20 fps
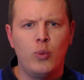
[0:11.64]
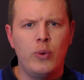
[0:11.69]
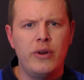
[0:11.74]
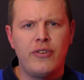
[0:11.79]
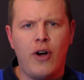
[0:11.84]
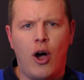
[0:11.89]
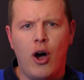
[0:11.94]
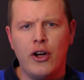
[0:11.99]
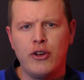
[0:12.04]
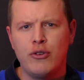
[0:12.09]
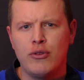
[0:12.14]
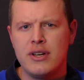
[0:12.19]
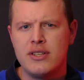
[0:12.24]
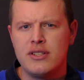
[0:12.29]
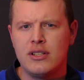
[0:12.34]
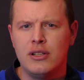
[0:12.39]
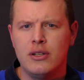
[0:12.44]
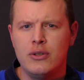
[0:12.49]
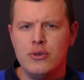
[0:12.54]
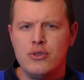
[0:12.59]
With high
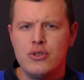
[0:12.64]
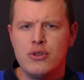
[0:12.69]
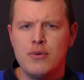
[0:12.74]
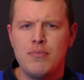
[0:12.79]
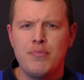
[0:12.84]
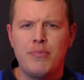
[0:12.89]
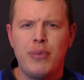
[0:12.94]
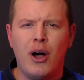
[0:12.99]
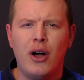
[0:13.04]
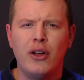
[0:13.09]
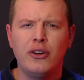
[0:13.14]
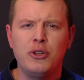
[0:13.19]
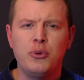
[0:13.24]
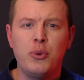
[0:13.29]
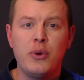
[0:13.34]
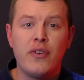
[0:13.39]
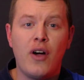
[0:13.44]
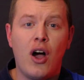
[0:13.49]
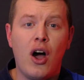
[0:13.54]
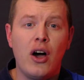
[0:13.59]
resolution,
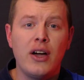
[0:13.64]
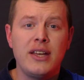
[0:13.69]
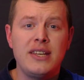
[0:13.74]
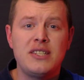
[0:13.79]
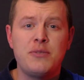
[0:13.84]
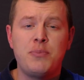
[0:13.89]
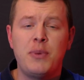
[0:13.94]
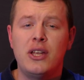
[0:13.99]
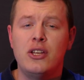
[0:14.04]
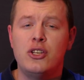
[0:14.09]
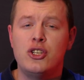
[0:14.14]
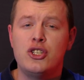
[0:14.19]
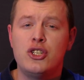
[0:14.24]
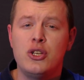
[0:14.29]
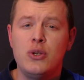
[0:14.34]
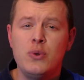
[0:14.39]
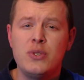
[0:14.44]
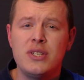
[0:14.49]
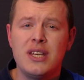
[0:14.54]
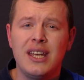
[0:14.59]
partnered with high-speed
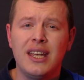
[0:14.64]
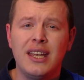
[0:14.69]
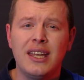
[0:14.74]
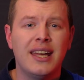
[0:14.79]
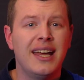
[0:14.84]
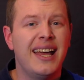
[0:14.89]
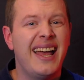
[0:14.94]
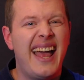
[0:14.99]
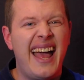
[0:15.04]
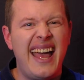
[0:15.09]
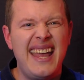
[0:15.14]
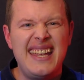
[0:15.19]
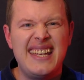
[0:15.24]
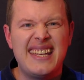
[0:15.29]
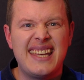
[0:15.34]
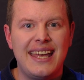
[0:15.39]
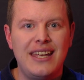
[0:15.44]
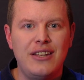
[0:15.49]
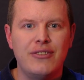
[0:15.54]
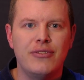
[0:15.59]
shooting,
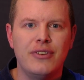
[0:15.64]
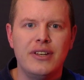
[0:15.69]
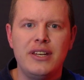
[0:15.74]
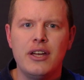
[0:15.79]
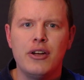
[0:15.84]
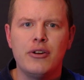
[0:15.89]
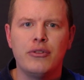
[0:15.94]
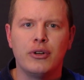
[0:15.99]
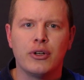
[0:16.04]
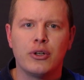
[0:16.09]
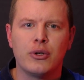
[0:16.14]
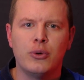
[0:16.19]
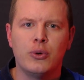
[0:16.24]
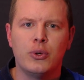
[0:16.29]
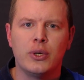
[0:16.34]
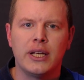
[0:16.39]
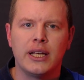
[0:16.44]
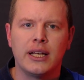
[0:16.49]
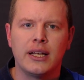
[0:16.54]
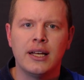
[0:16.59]
eight K video
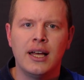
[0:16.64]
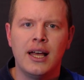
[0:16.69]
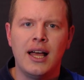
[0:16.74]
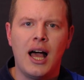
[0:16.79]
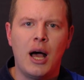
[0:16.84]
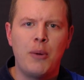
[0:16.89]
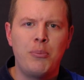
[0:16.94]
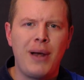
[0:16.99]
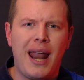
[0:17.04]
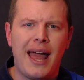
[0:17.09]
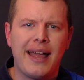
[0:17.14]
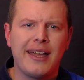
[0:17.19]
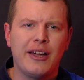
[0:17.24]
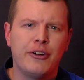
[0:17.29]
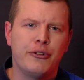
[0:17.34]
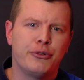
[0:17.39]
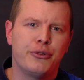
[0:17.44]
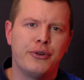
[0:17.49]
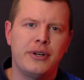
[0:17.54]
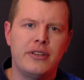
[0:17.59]
recording, a
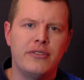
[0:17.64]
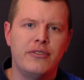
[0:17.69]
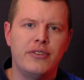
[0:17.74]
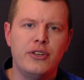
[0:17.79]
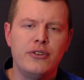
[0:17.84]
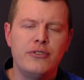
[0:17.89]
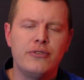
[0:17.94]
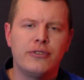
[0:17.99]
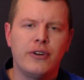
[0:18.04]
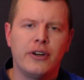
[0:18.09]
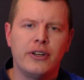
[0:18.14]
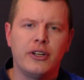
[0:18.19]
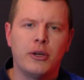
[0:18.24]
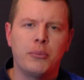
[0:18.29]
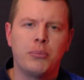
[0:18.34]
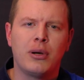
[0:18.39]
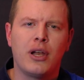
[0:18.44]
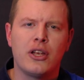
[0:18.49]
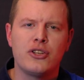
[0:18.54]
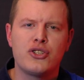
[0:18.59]
blackout-free
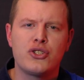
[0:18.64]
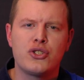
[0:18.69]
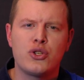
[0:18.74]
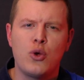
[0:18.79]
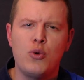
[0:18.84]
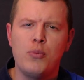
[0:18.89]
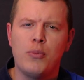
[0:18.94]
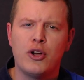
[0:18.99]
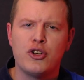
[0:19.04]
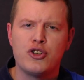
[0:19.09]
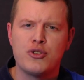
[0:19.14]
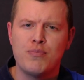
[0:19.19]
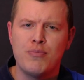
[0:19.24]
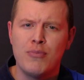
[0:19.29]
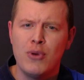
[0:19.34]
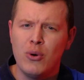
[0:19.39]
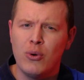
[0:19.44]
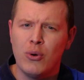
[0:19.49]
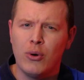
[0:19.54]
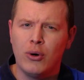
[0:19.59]
viewfinder, plus so much
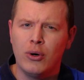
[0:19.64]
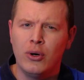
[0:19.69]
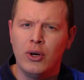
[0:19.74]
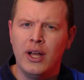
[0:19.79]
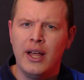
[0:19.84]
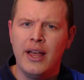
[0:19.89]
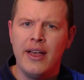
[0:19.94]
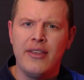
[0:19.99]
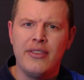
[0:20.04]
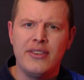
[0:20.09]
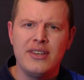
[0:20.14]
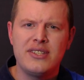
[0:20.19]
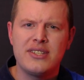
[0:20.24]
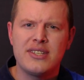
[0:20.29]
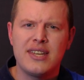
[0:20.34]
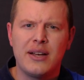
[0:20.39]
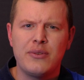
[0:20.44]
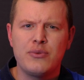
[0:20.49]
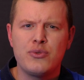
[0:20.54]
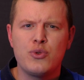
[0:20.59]
more,
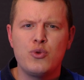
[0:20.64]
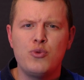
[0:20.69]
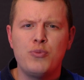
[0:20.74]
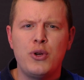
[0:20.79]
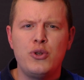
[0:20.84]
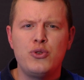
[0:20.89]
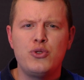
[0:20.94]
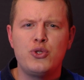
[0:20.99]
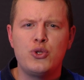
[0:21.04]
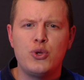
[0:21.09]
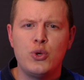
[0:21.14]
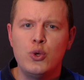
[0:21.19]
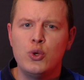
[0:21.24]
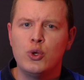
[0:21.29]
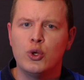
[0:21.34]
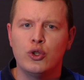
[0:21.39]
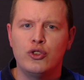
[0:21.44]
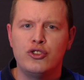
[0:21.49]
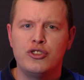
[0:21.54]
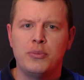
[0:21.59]
this sounds almost too
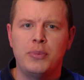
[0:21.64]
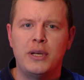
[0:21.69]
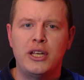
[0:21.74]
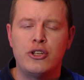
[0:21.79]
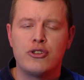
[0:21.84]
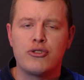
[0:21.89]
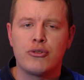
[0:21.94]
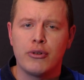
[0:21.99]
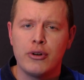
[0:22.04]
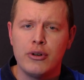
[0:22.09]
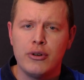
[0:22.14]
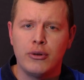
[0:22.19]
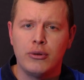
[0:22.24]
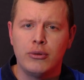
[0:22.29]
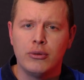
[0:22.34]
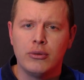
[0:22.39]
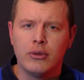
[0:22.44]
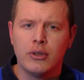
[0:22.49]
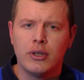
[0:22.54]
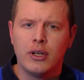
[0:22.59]
good to be true.